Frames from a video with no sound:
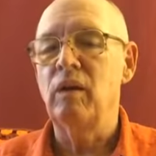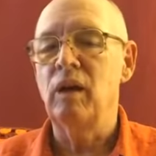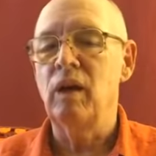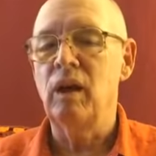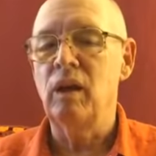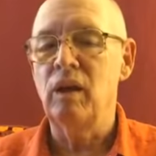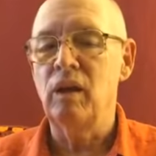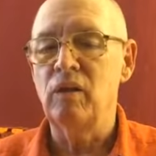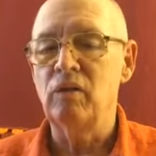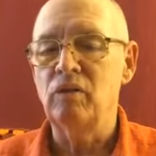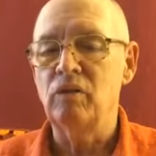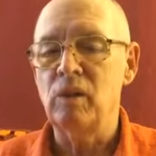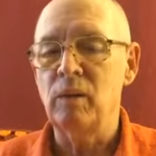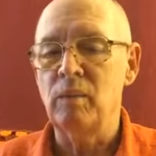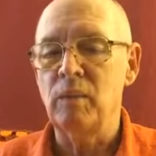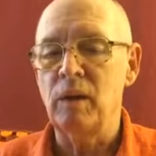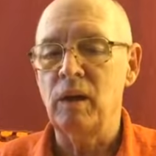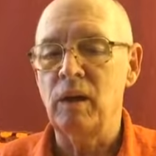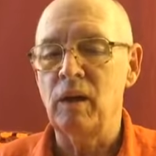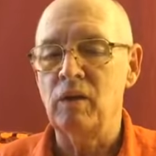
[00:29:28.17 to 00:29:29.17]
and then
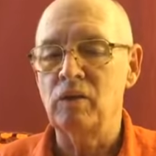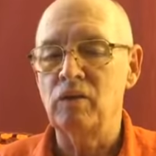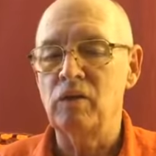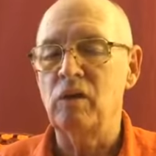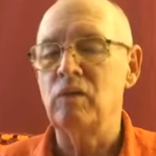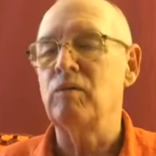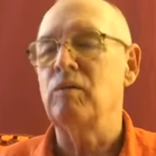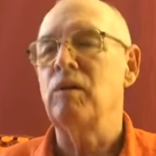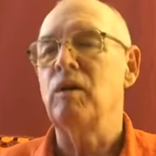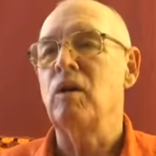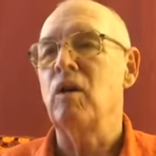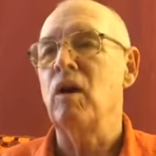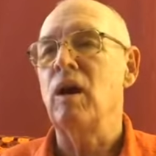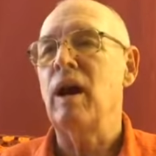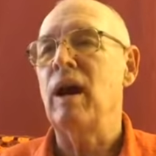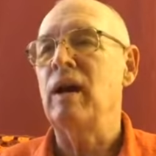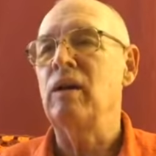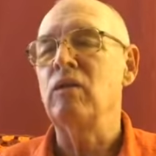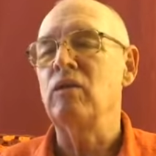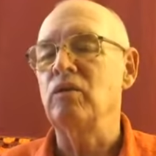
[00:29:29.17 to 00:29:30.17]
somebody else says, no,
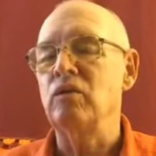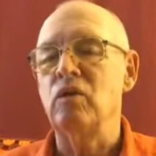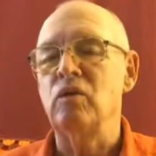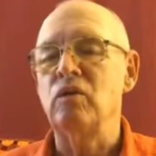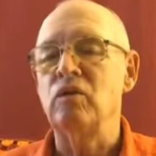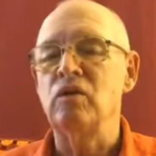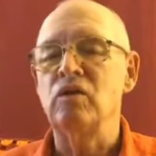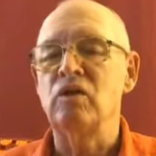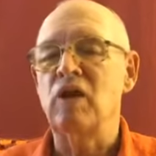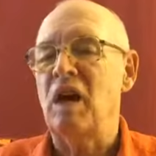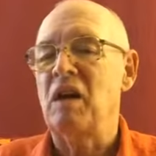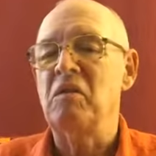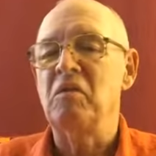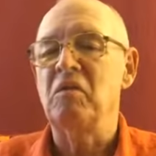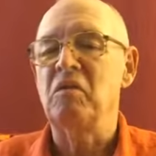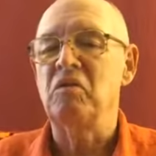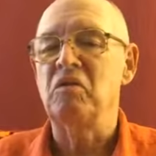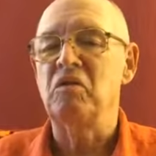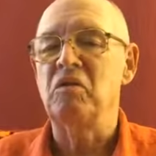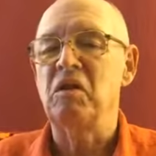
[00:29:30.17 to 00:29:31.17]
I don't do
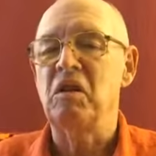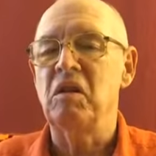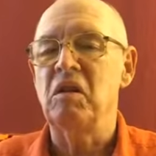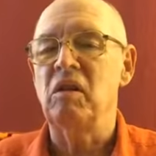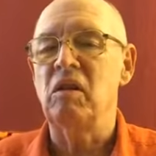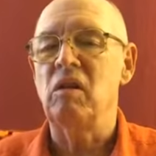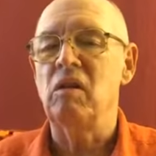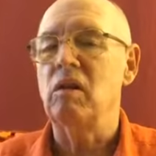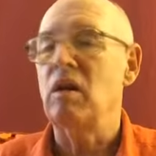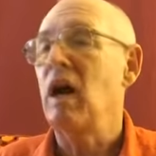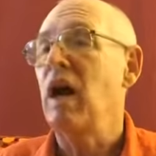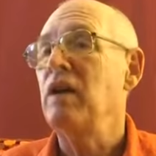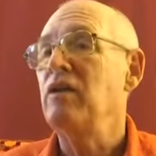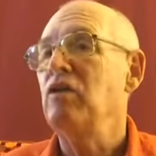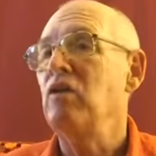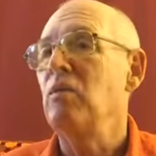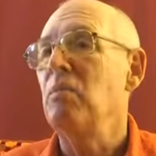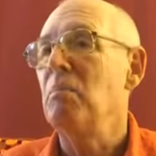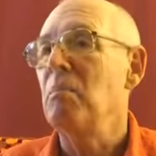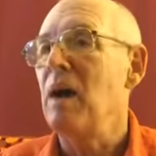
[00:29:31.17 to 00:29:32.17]
Siddha yoga. I
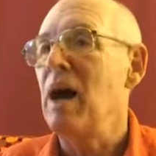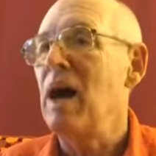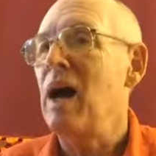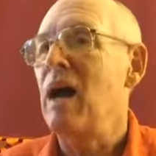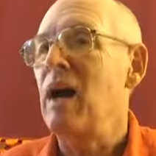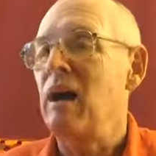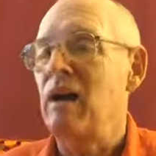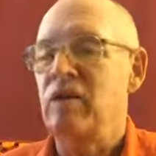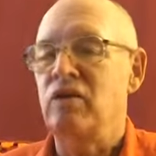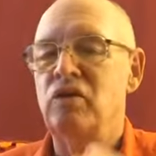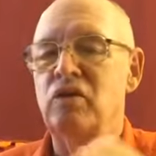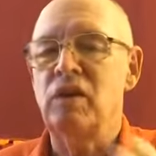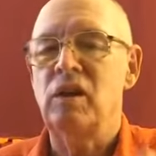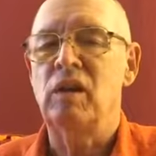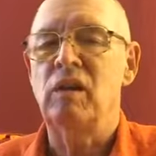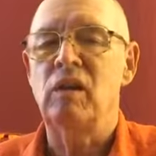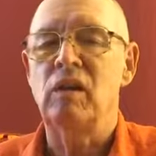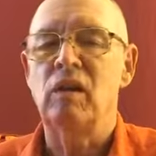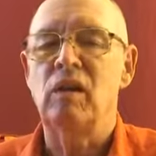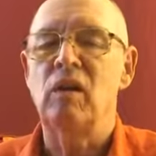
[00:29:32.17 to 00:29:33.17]
do Maha
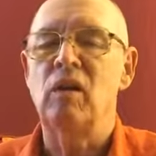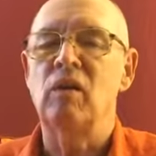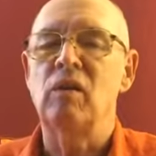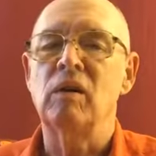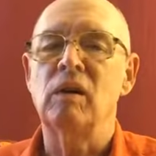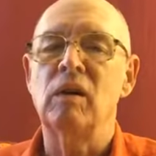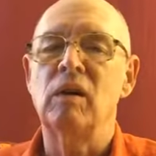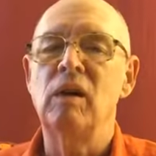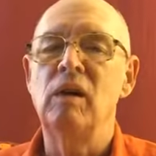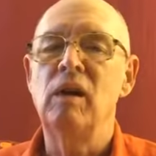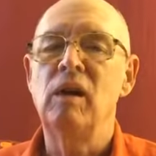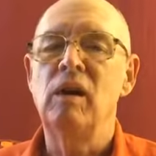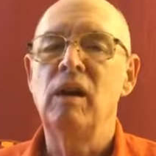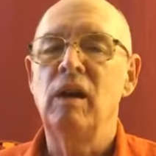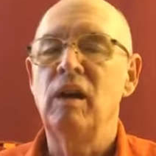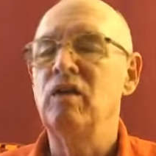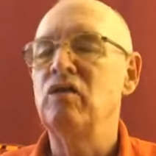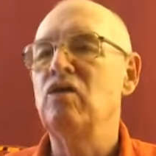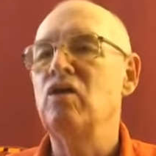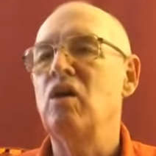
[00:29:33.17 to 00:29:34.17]
Siddha yoga.
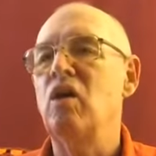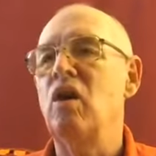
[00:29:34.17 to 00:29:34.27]
And so